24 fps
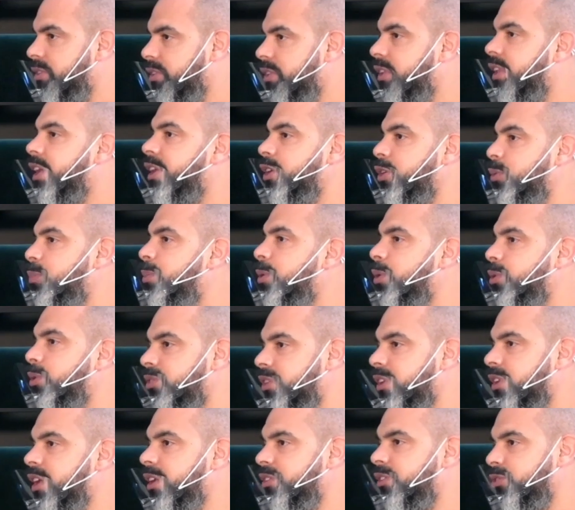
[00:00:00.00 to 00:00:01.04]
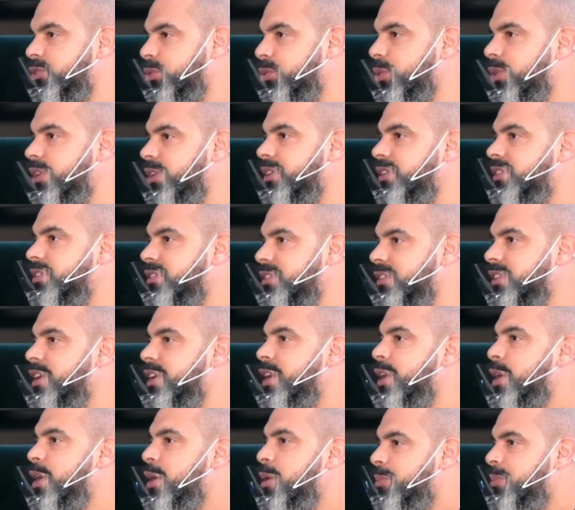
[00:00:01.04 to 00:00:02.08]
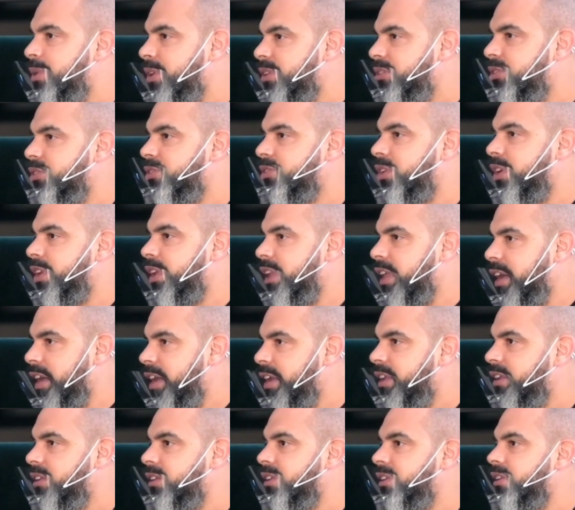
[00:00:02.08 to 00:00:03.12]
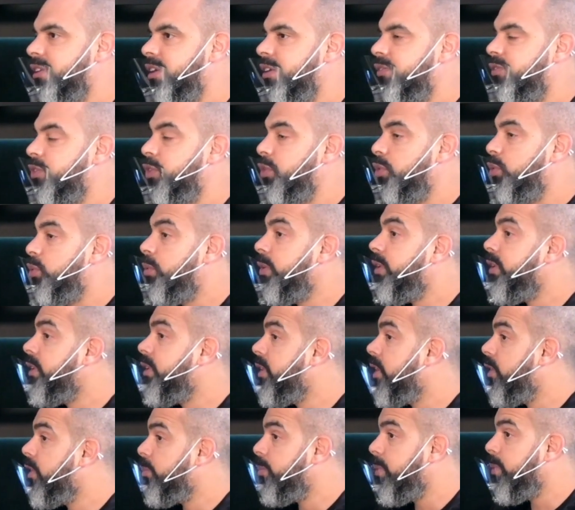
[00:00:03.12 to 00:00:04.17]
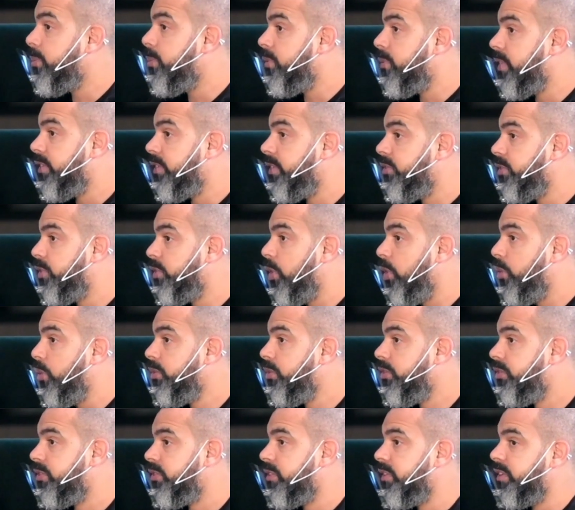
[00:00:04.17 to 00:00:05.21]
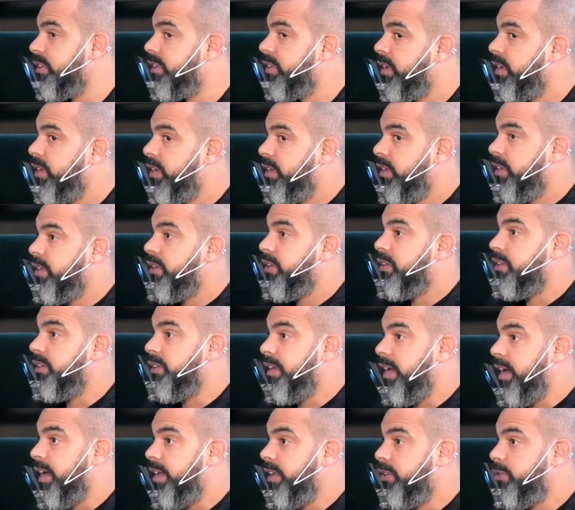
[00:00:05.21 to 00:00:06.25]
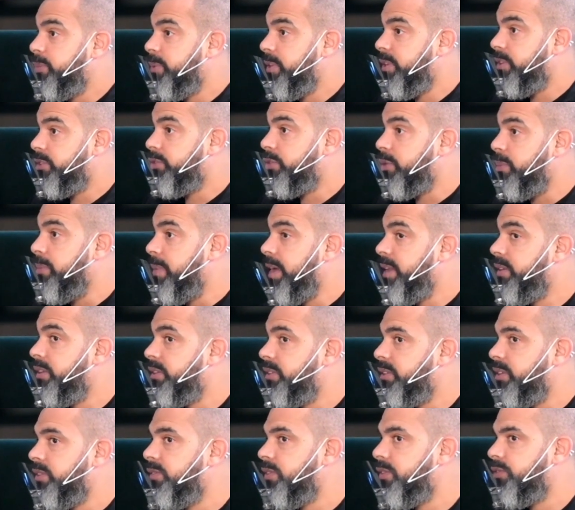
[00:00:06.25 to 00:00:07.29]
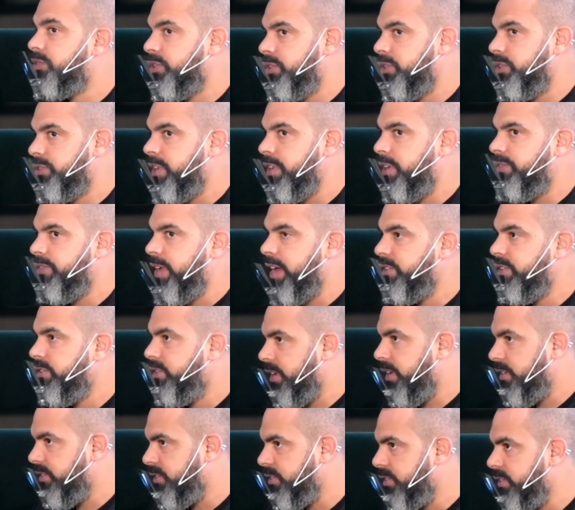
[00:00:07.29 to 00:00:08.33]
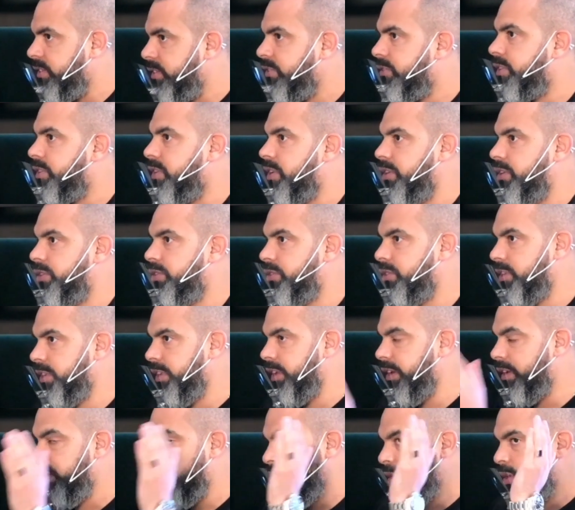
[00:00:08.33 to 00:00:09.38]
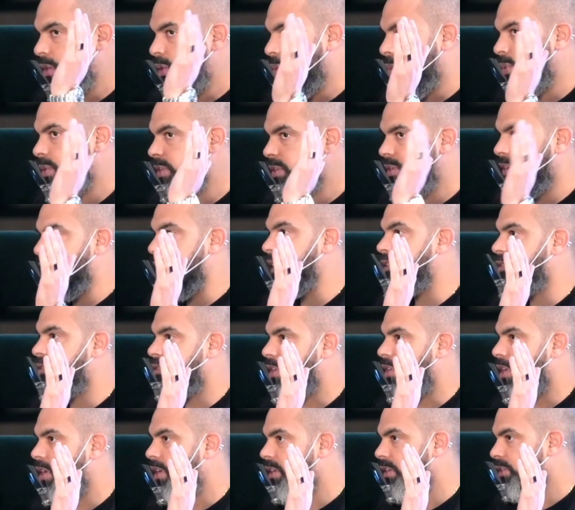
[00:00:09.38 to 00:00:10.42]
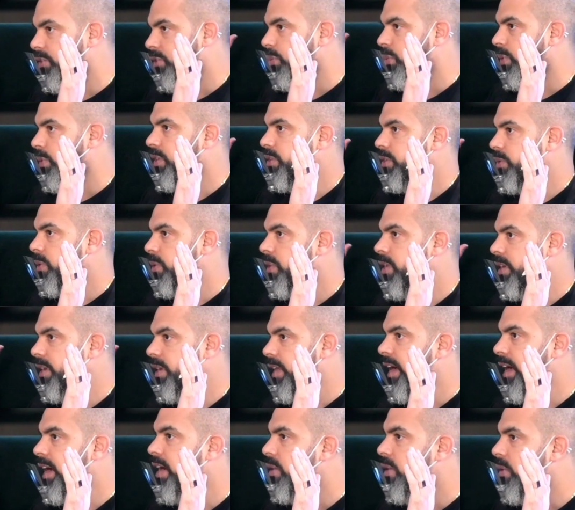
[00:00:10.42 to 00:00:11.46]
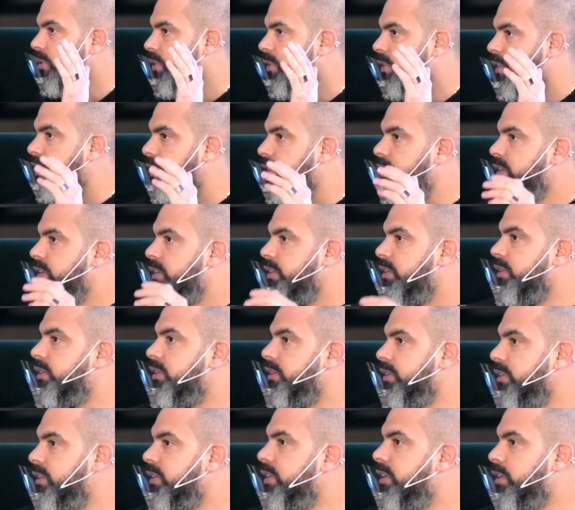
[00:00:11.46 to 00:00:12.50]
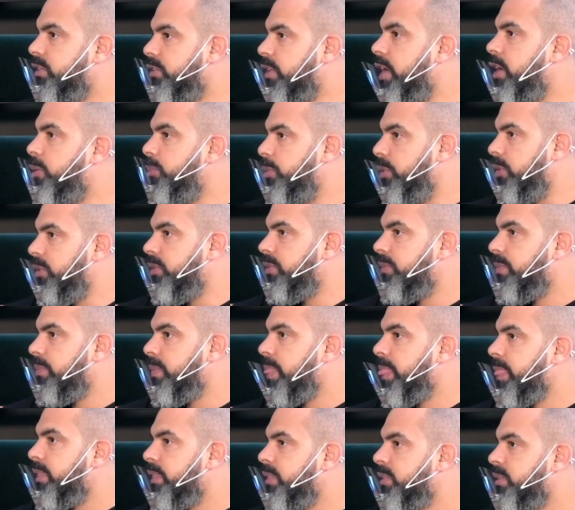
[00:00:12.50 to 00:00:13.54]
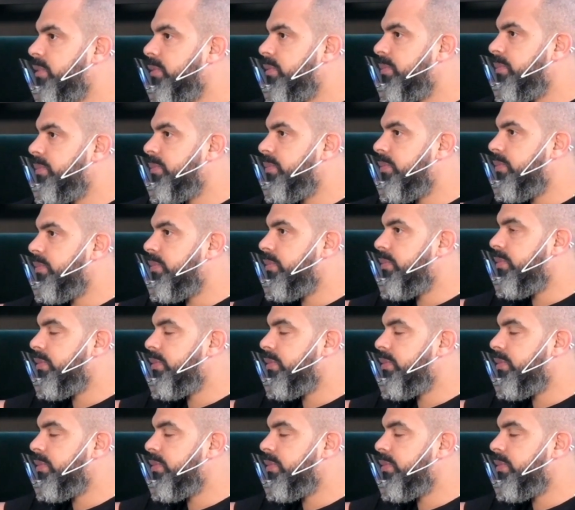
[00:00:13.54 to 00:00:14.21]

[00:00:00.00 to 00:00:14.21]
you post a lot of stories and pictures online and of you and the other people that you coach and yeah yeah it's been a tremendous even for yourself and jason in regards yeah. to like where you guys started to where you are yeah, now it's huge yeah incredible huge. and